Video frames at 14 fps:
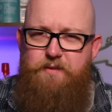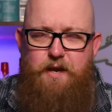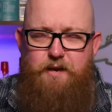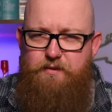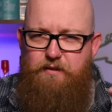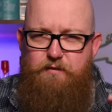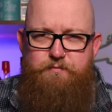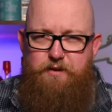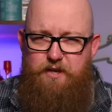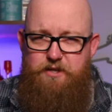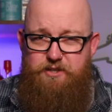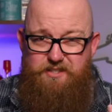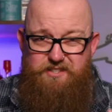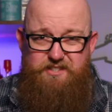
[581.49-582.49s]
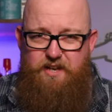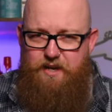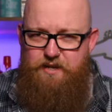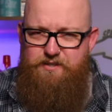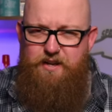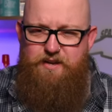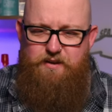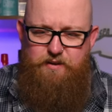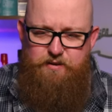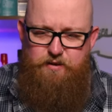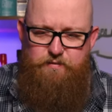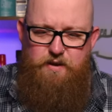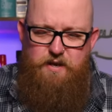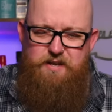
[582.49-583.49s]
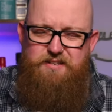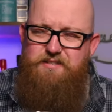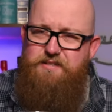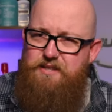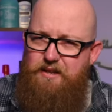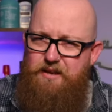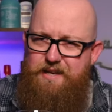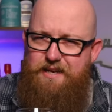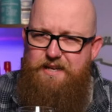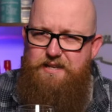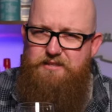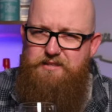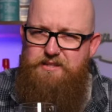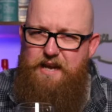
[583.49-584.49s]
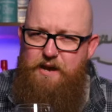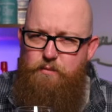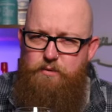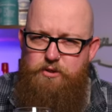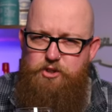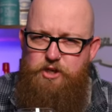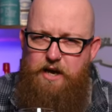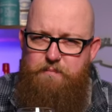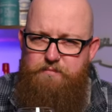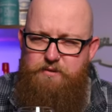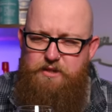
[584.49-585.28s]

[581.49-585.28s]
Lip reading: and then the finish, as I say, is that kind of slightly sour jam